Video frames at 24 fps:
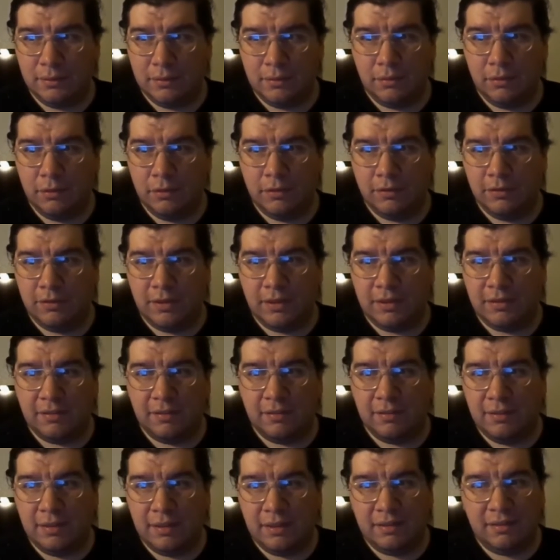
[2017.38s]
so of course
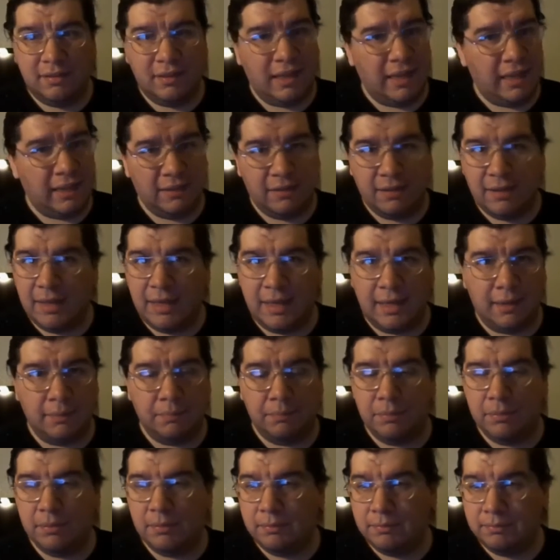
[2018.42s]
that's that's had to
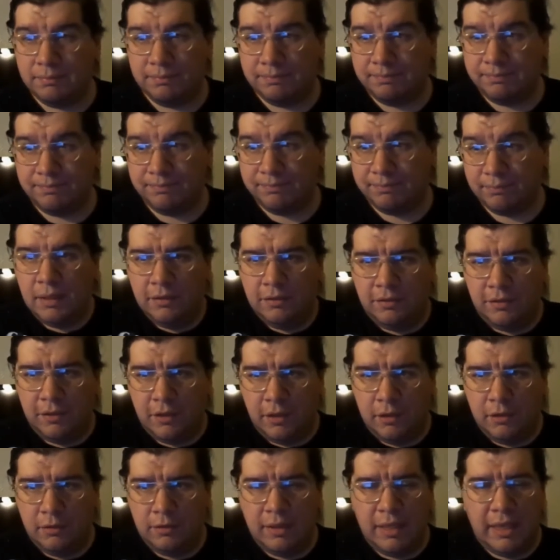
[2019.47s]
happen.
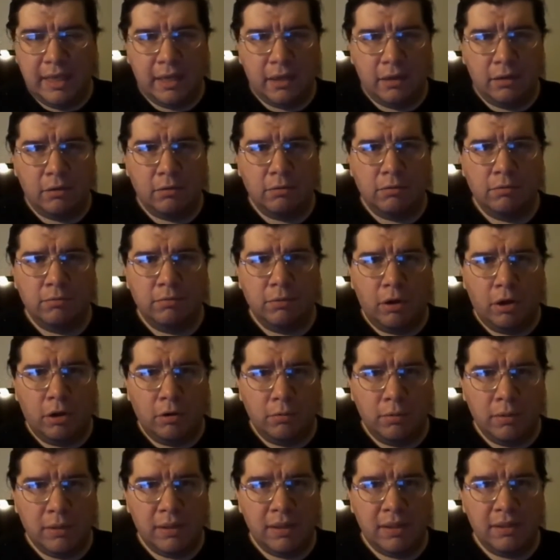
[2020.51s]
So now
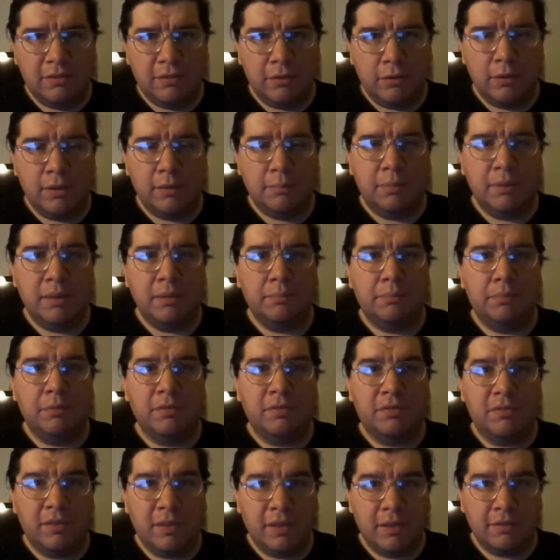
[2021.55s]
Rowan is already being
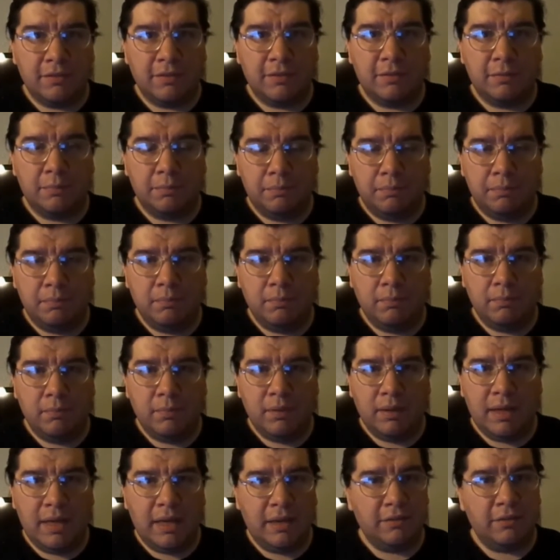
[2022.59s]
possessed
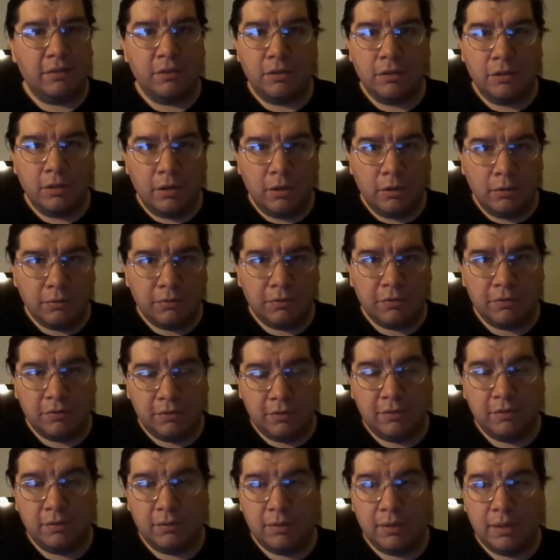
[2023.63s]
as a
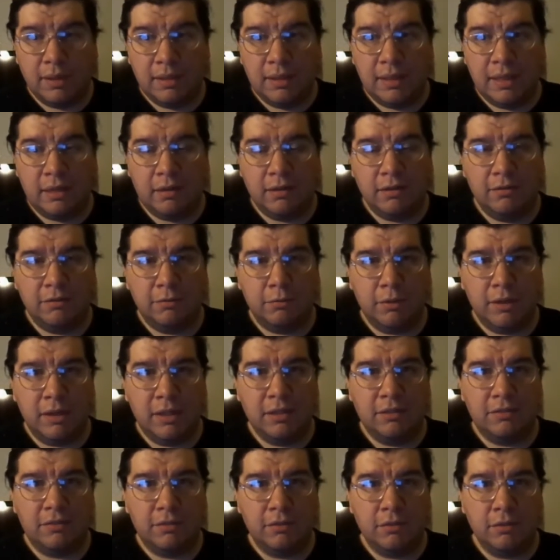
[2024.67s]
ghost, and now he's
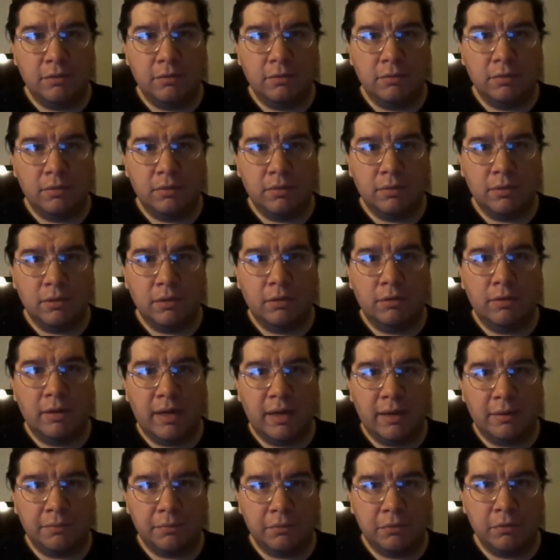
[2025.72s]
ready to
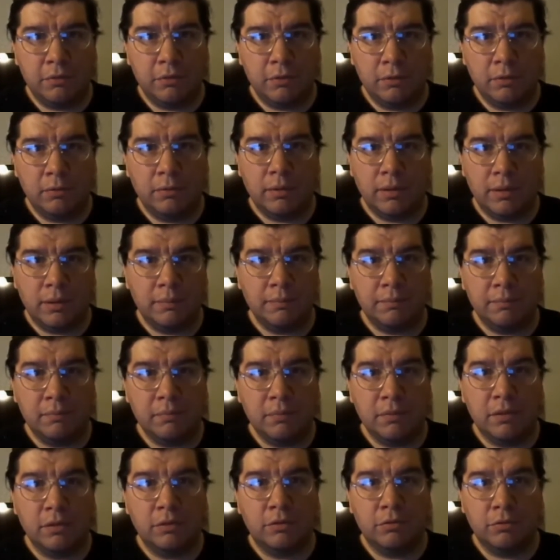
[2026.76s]
go after
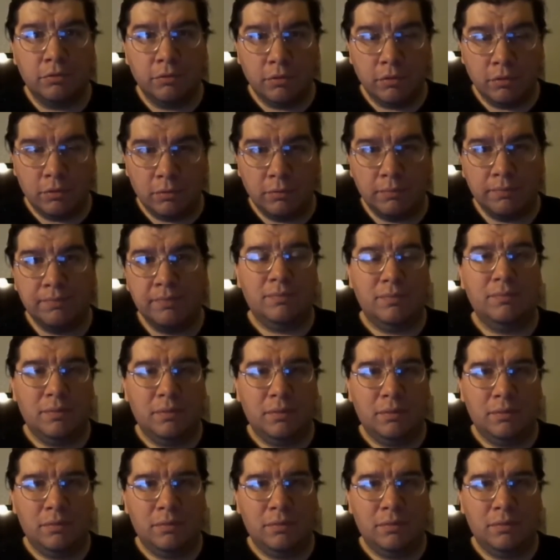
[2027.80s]
um, the crew.